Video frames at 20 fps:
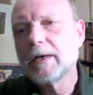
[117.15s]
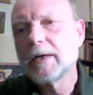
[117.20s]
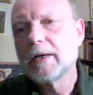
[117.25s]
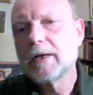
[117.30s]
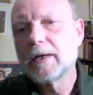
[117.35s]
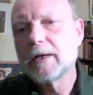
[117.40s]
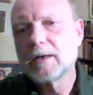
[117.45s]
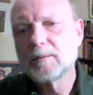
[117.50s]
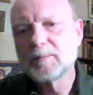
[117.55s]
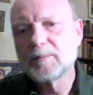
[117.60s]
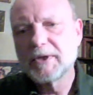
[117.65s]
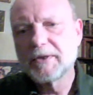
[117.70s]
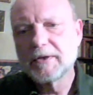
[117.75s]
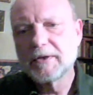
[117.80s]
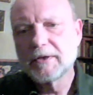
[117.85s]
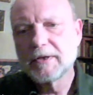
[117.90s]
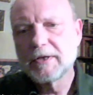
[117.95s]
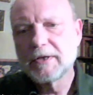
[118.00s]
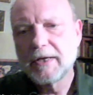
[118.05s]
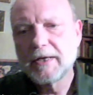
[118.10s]
but
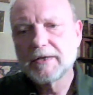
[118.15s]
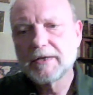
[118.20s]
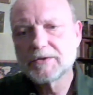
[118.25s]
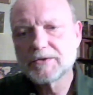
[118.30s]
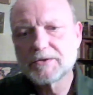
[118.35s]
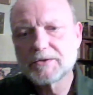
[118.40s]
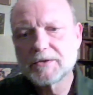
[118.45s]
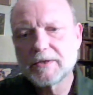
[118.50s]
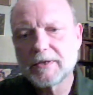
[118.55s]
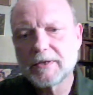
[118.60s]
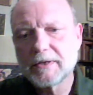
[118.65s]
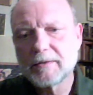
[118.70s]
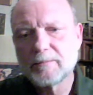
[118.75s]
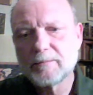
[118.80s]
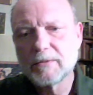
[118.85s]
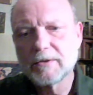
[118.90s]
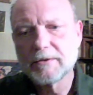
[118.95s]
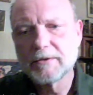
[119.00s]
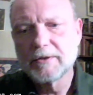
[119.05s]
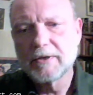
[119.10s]
that it has
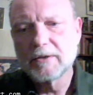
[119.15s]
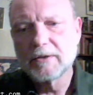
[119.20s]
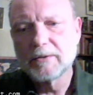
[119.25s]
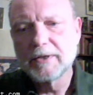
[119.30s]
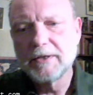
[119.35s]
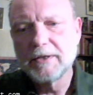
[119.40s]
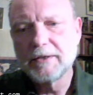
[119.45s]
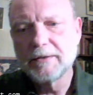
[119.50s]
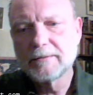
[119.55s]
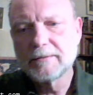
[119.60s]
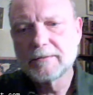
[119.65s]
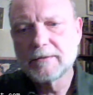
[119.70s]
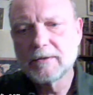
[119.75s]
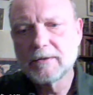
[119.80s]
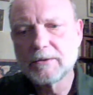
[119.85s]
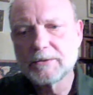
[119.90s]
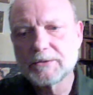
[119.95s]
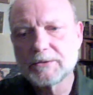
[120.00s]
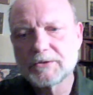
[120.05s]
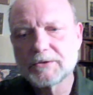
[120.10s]
not only
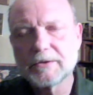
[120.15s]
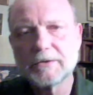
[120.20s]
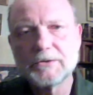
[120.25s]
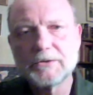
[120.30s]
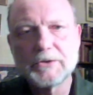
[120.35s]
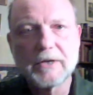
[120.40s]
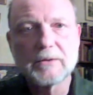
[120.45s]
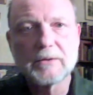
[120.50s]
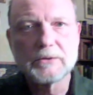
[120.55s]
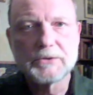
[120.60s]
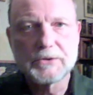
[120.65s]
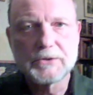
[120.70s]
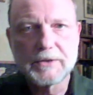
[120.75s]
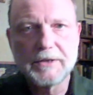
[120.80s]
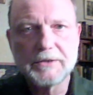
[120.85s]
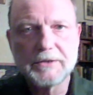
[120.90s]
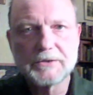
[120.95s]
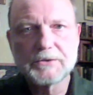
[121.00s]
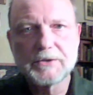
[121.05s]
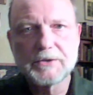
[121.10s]
close general
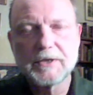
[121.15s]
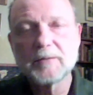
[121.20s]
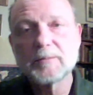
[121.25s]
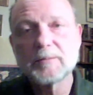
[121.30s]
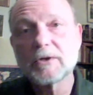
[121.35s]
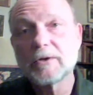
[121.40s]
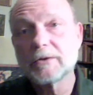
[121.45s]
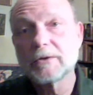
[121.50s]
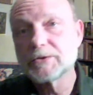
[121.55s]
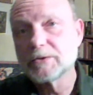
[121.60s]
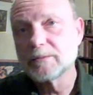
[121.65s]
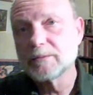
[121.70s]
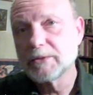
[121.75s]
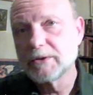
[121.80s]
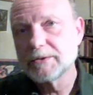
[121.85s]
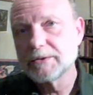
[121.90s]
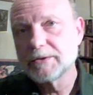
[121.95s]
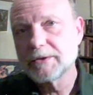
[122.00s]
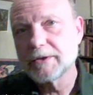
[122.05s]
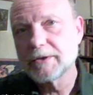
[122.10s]
state-to-state, but also
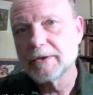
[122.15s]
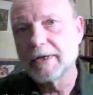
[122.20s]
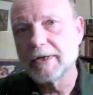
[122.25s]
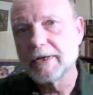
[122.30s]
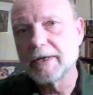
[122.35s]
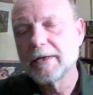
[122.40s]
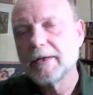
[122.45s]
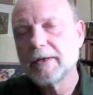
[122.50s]
military